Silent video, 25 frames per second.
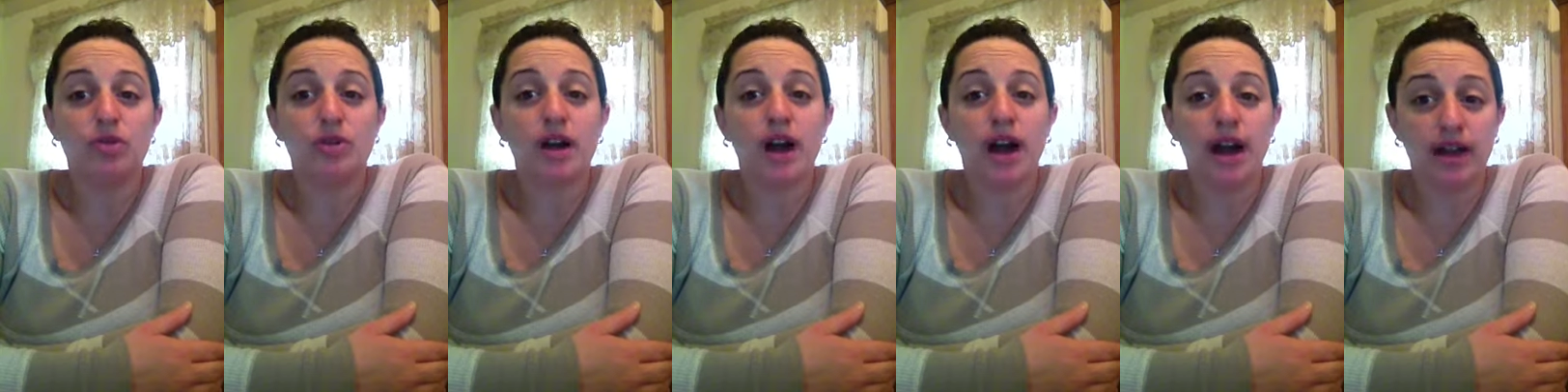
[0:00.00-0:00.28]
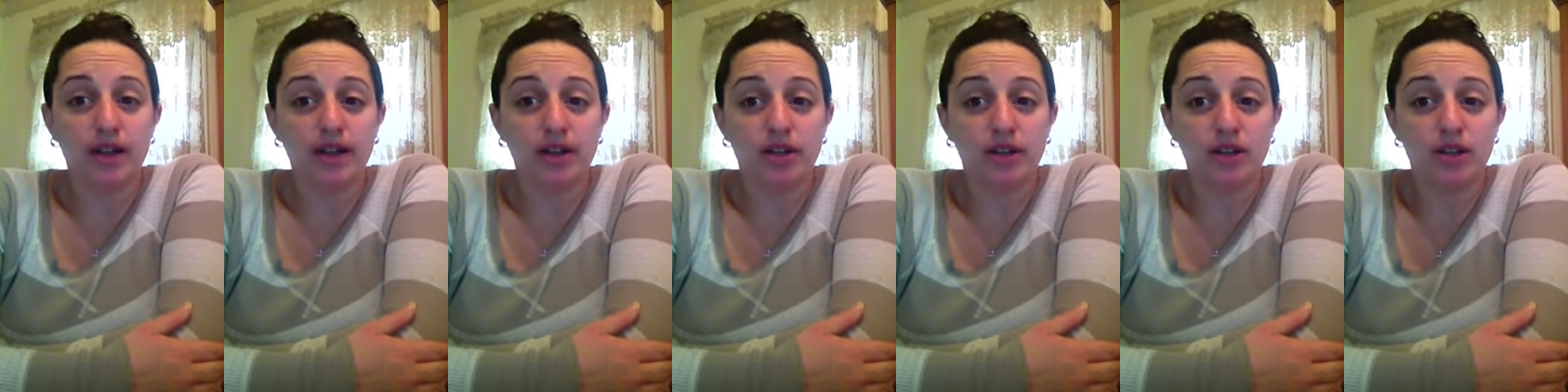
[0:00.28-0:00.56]

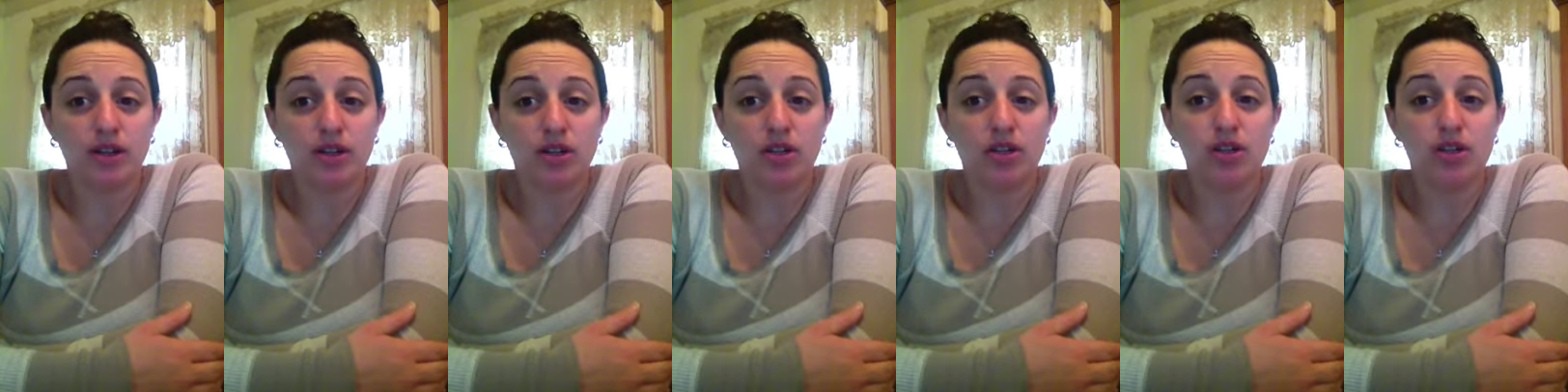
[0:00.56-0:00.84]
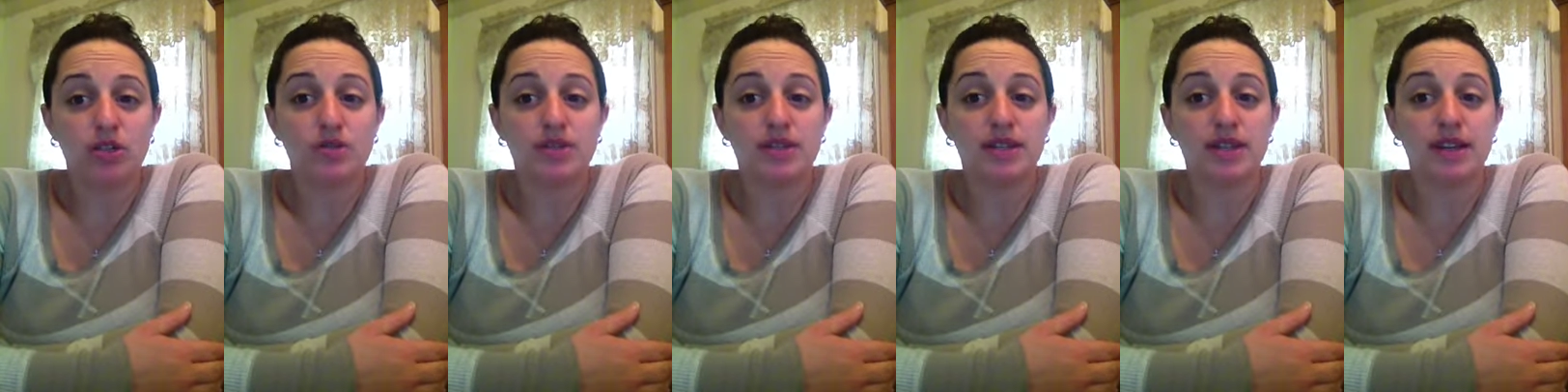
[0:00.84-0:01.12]
cut
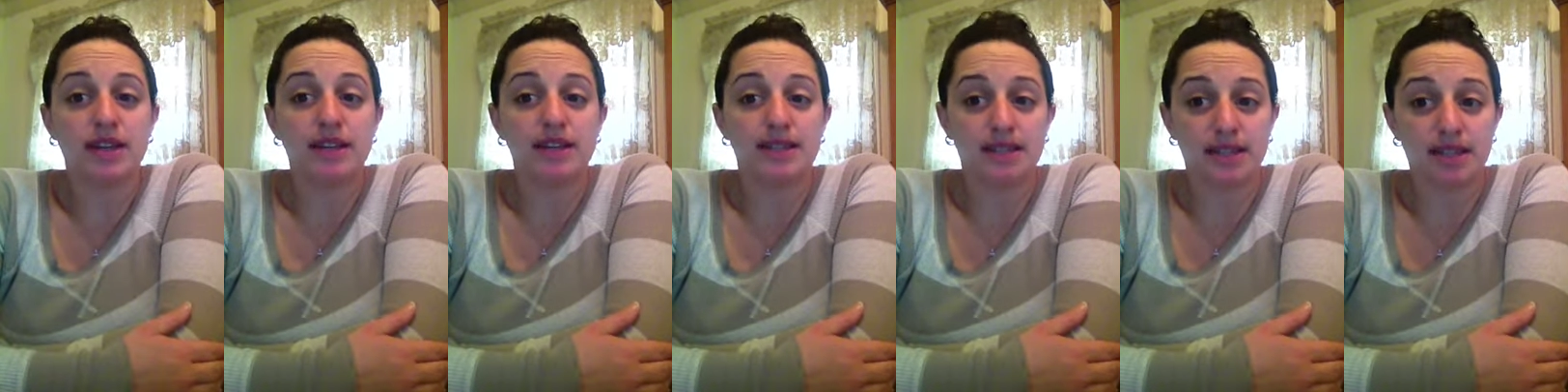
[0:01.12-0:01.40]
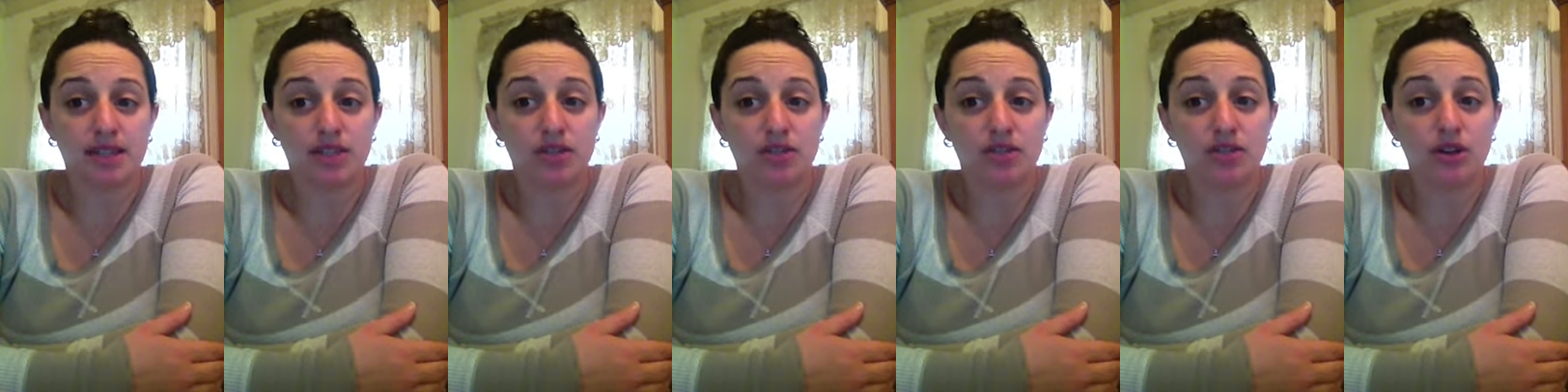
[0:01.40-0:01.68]
using a
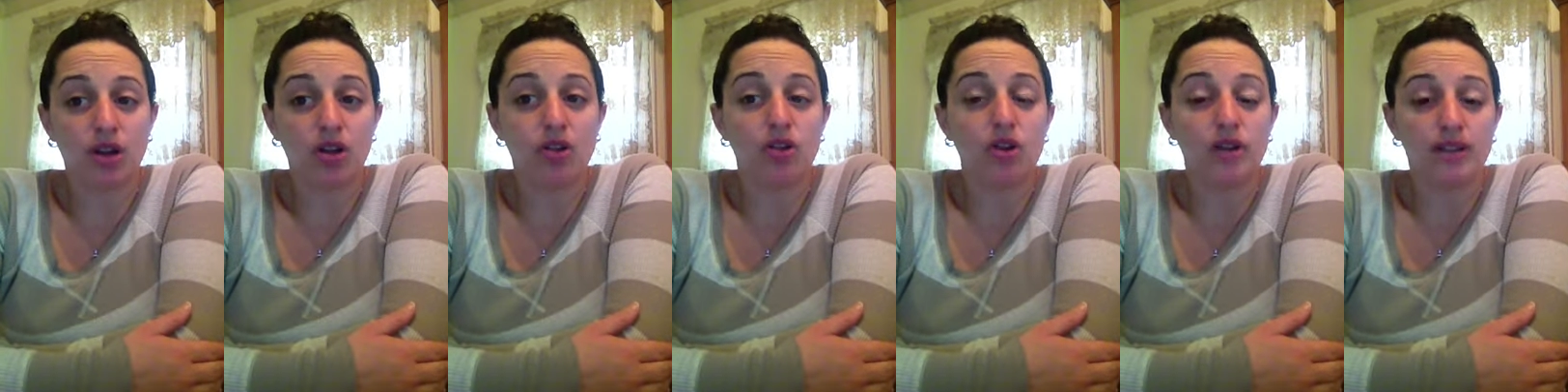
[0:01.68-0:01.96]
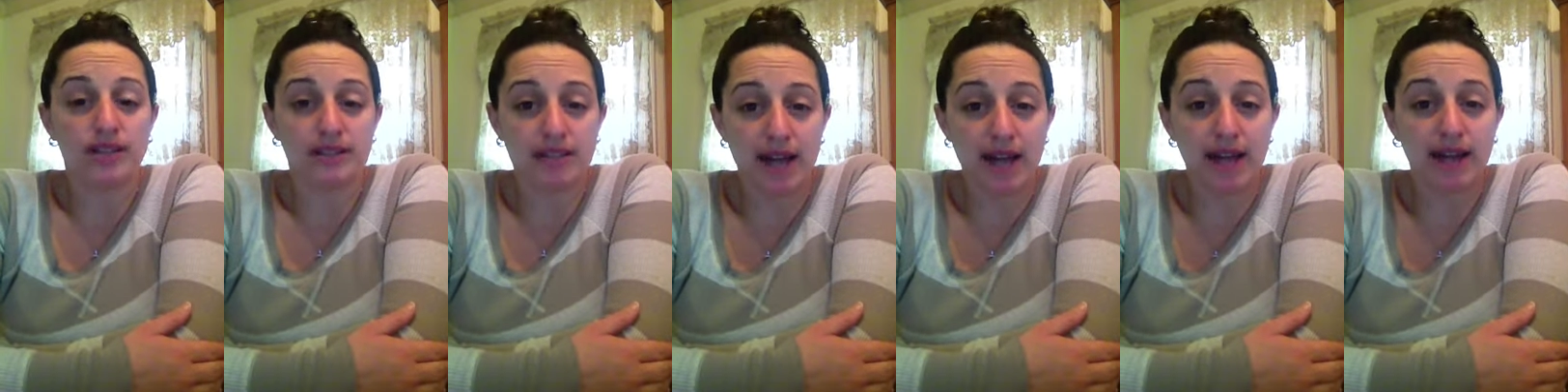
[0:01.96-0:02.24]
scissor
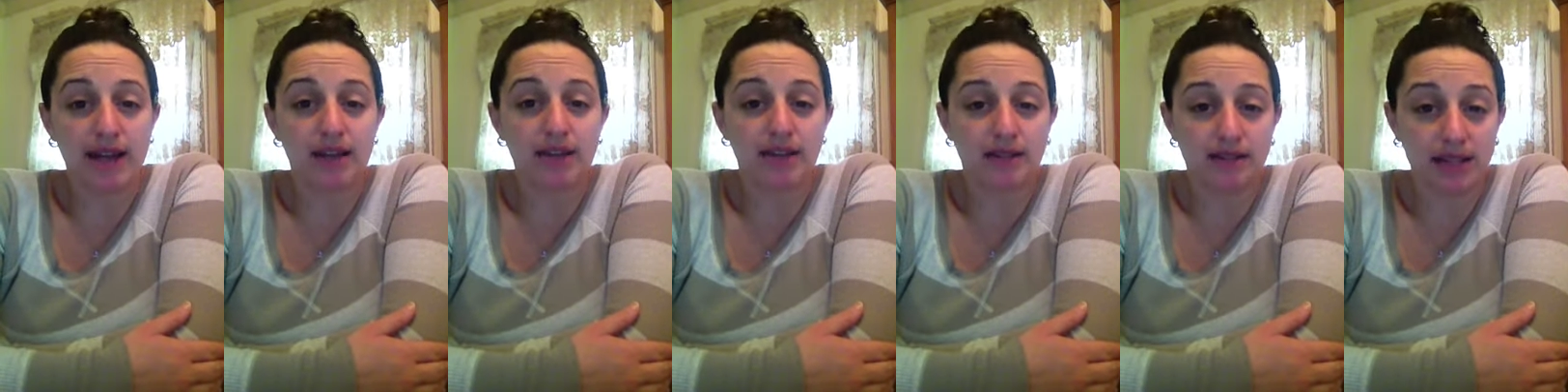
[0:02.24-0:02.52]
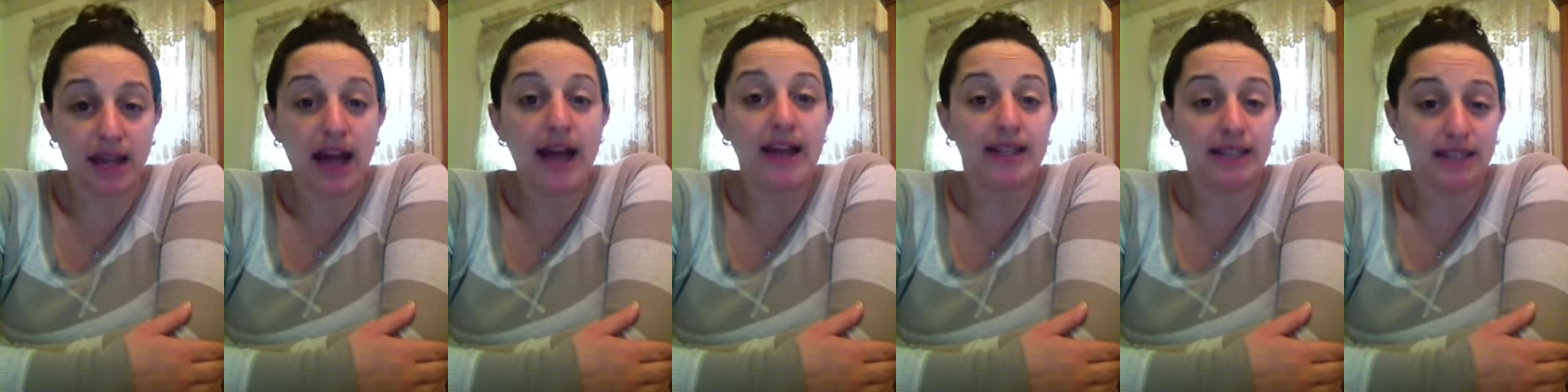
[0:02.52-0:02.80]
along a
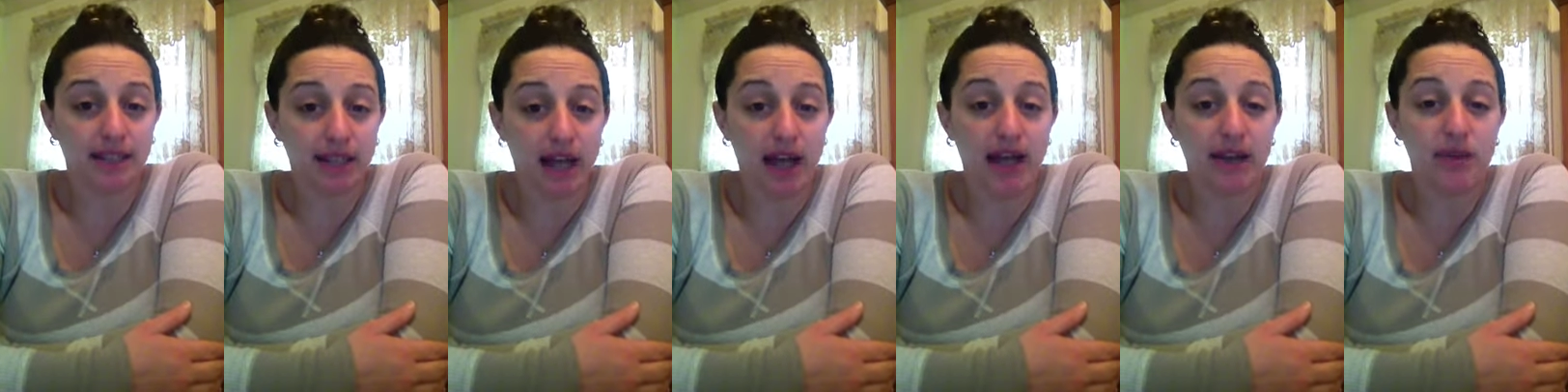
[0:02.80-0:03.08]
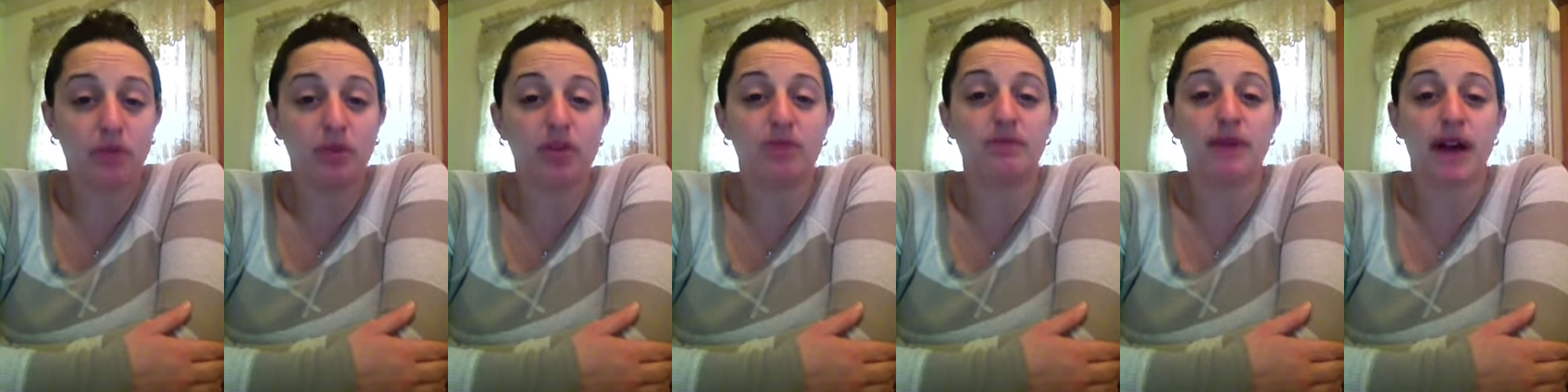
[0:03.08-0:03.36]
dotted
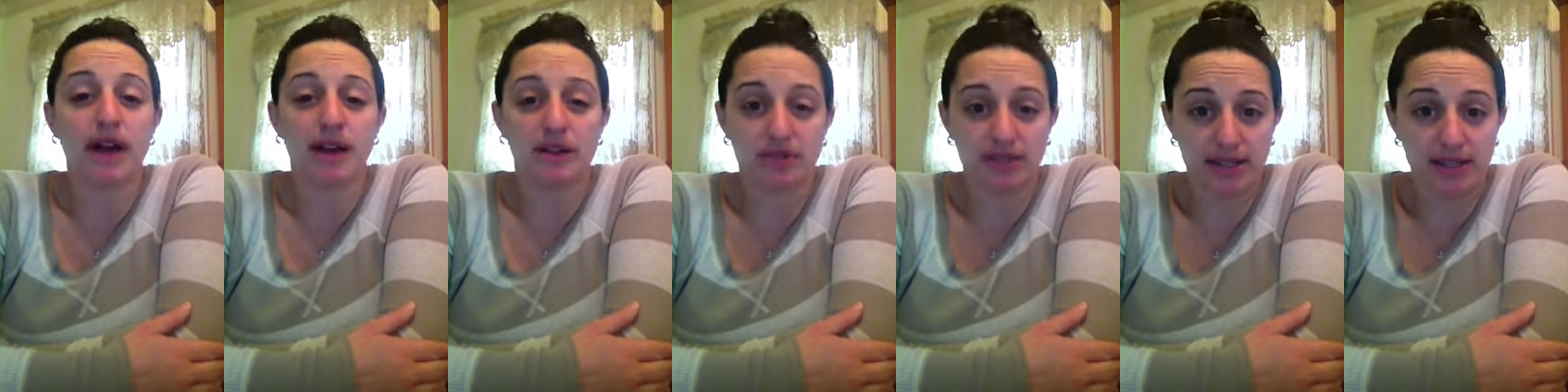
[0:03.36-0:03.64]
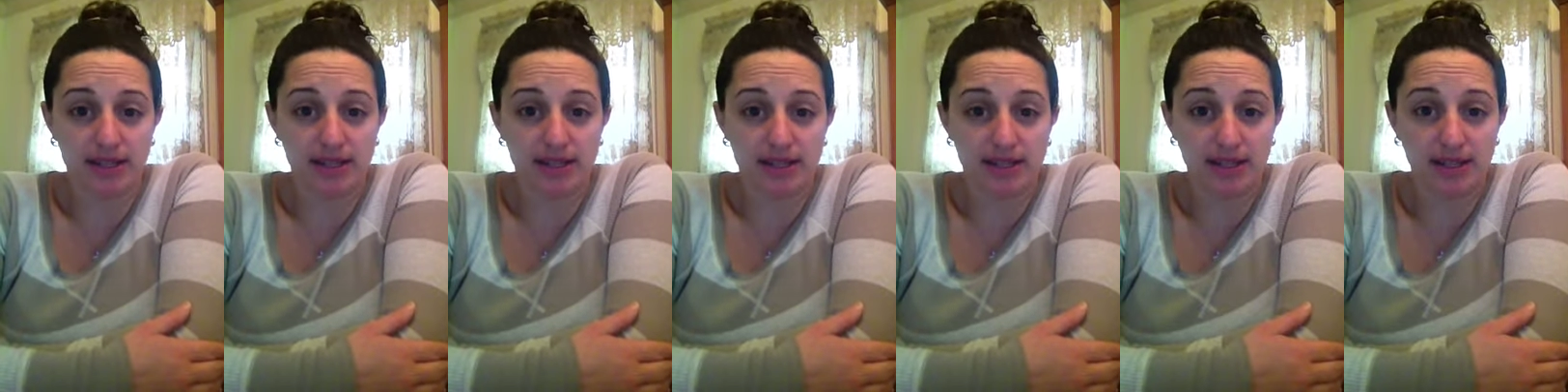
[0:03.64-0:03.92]
line with minor
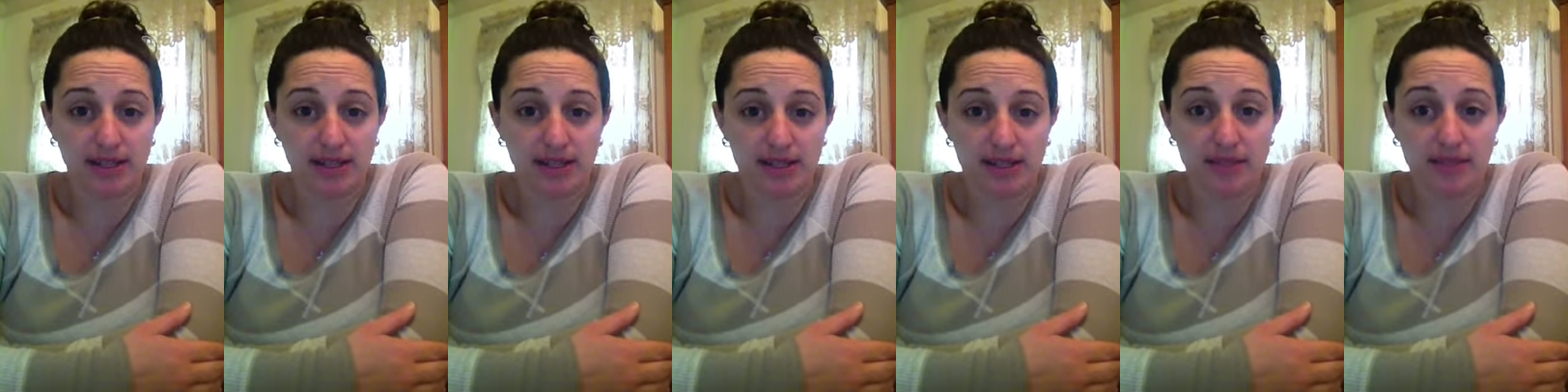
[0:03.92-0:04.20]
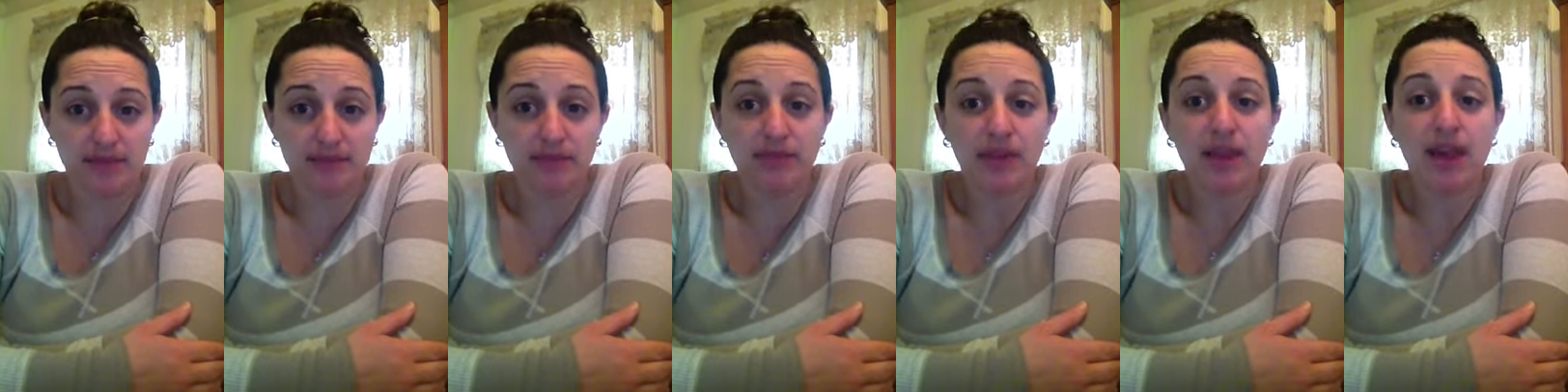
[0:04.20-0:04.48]
assistance,